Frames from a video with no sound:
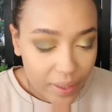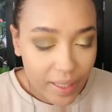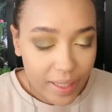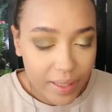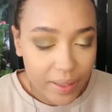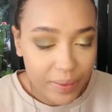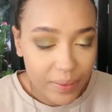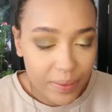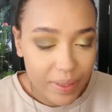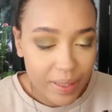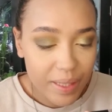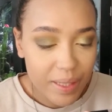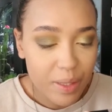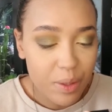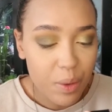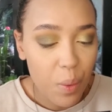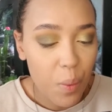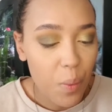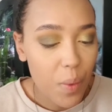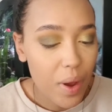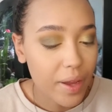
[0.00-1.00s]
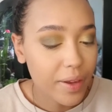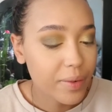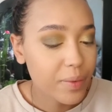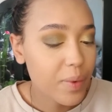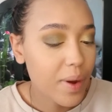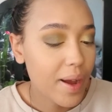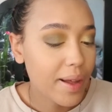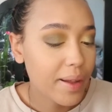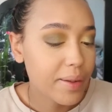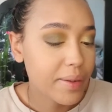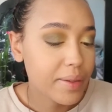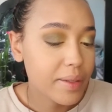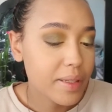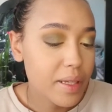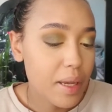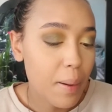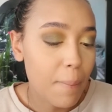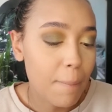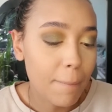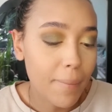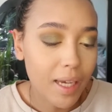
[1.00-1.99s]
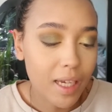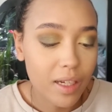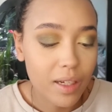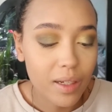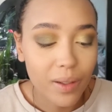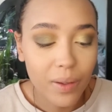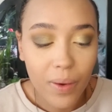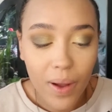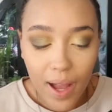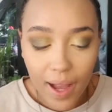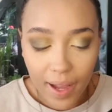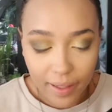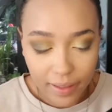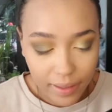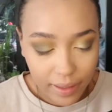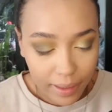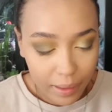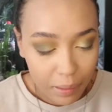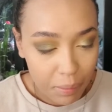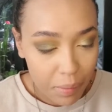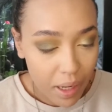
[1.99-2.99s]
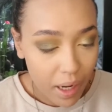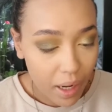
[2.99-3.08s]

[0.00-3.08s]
in with this Wet n Wild Mega Highlighting